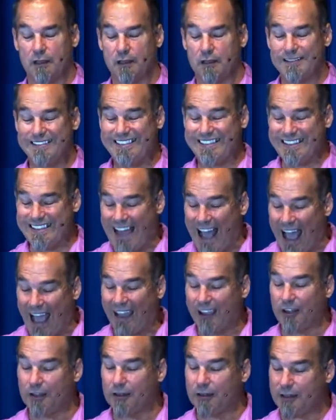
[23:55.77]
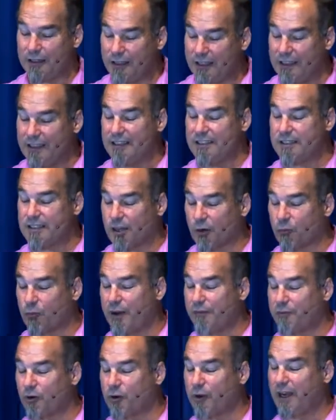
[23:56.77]
Denial is a
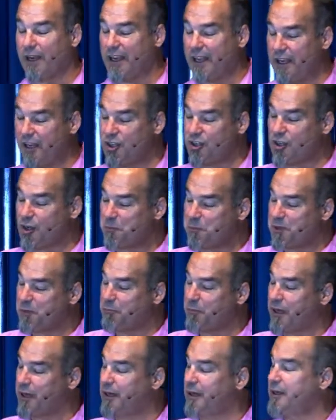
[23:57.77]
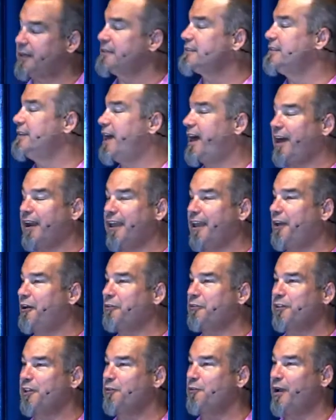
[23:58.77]
river in Egypt, but it is not a
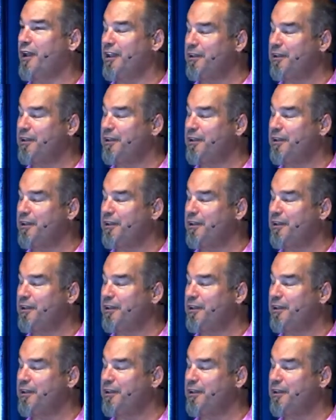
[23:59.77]
healthy way